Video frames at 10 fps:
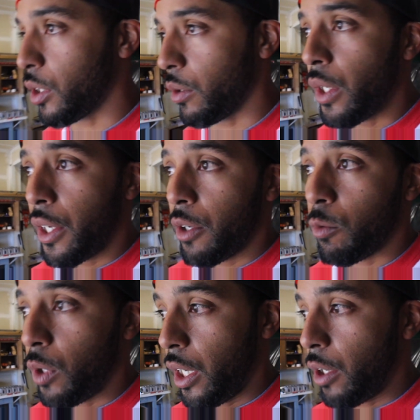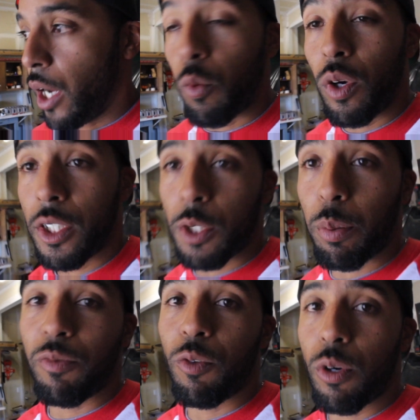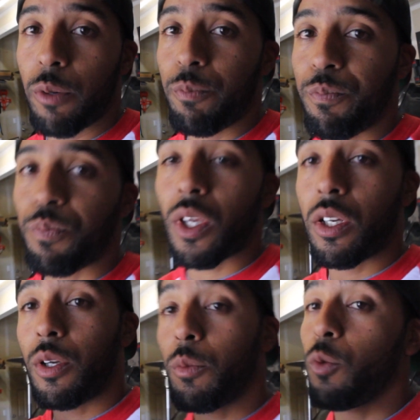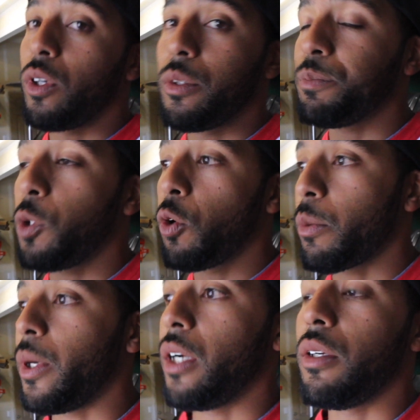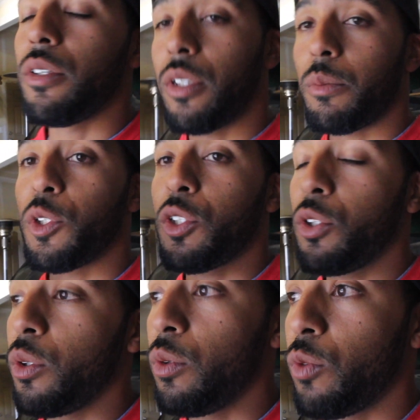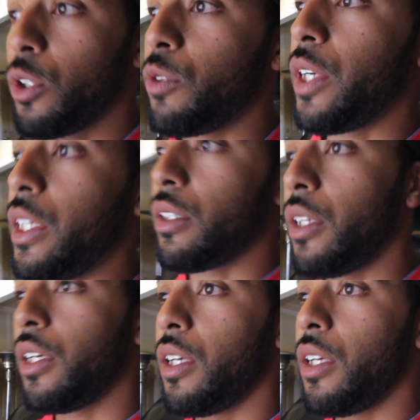So I wanted to perform number 1, quarter mile, number 2, road race,